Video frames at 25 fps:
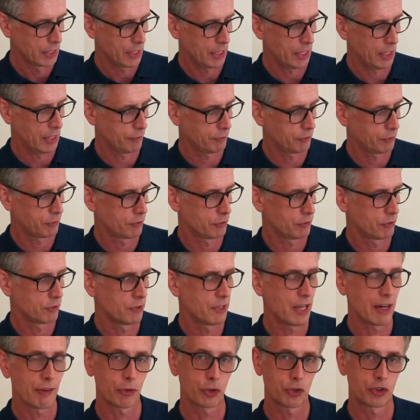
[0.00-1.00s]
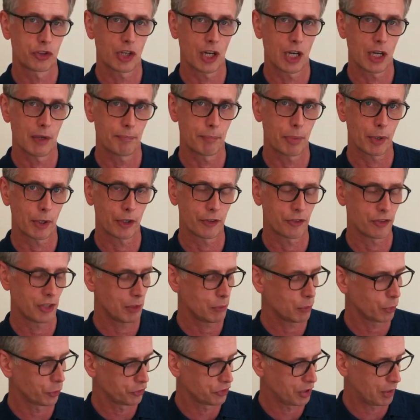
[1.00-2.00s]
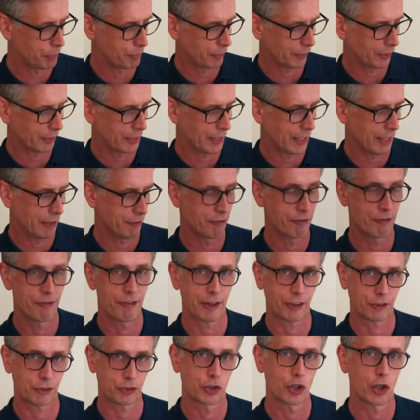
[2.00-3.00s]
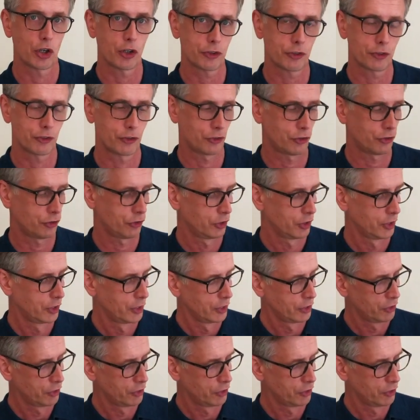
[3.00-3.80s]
A level term policy will typically have fixed costs.